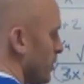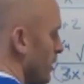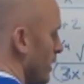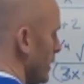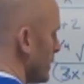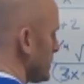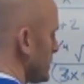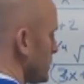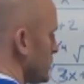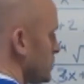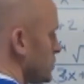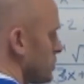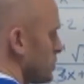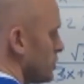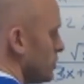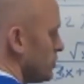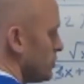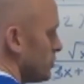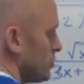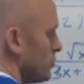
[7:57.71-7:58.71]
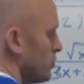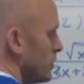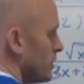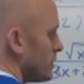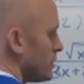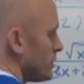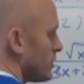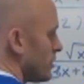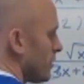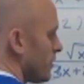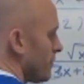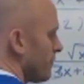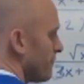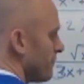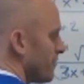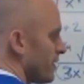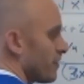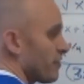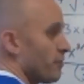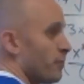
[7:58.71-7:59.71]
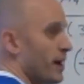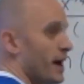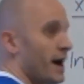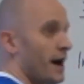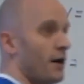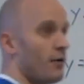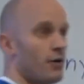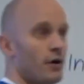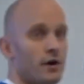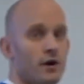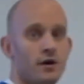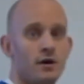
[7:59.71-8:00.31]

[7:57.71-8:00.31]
plus 2 to the 5th power.